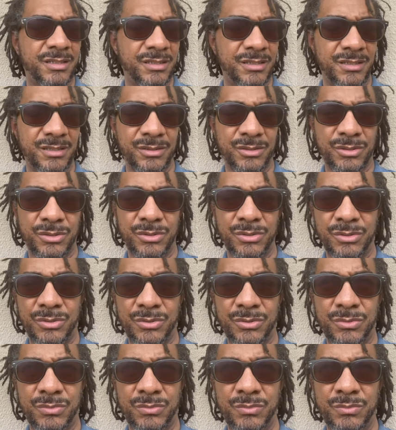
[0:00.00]
uh, uh,
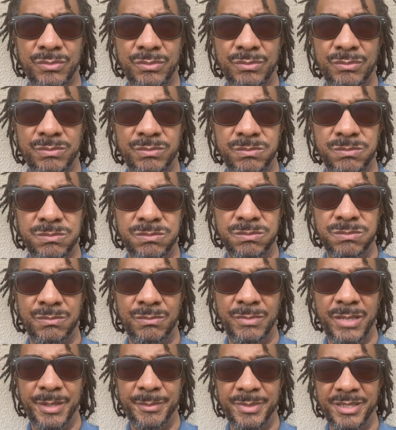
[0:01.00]

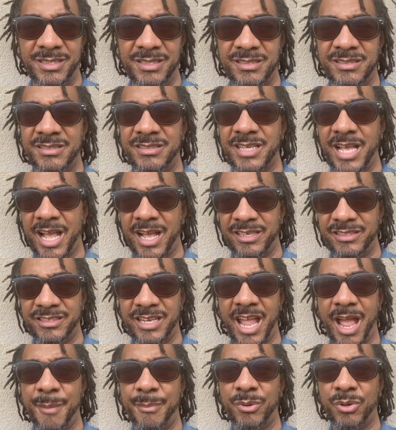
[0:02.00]
maybe the Sag
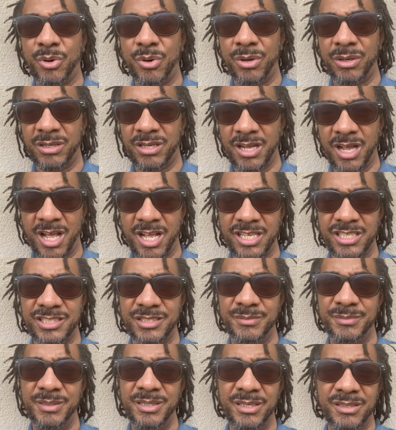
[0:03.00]
Capricorn cusp.
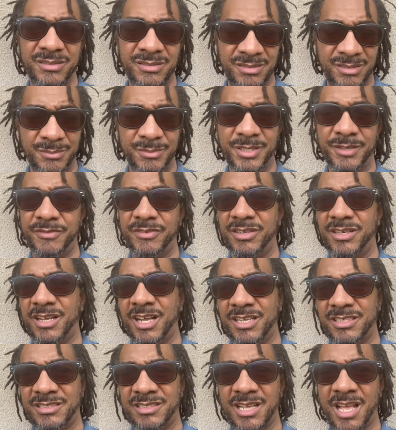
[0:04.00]
You know, some different
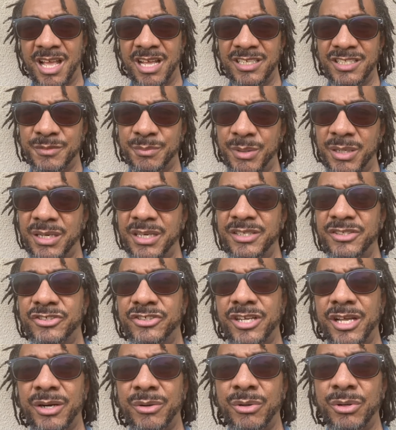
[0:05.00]
cusp signs, but in
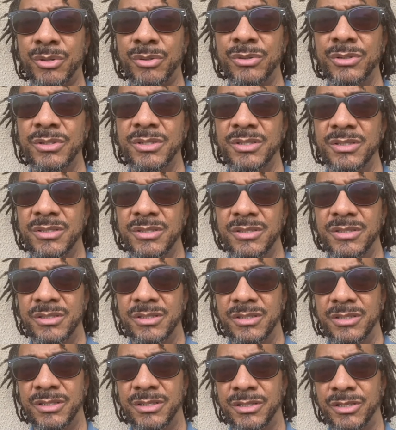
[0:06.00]
general,
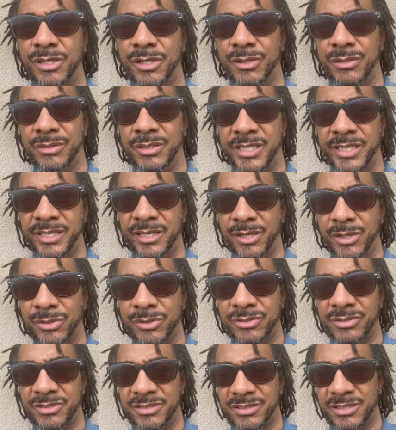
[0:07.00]
you know,
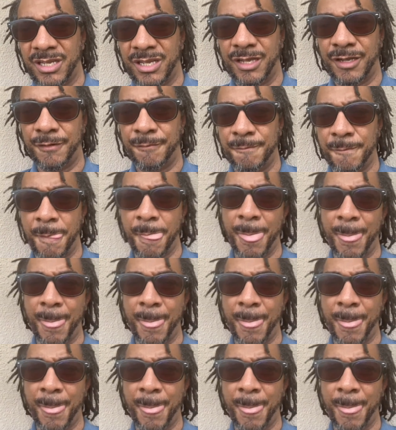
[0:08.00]
Leos, um,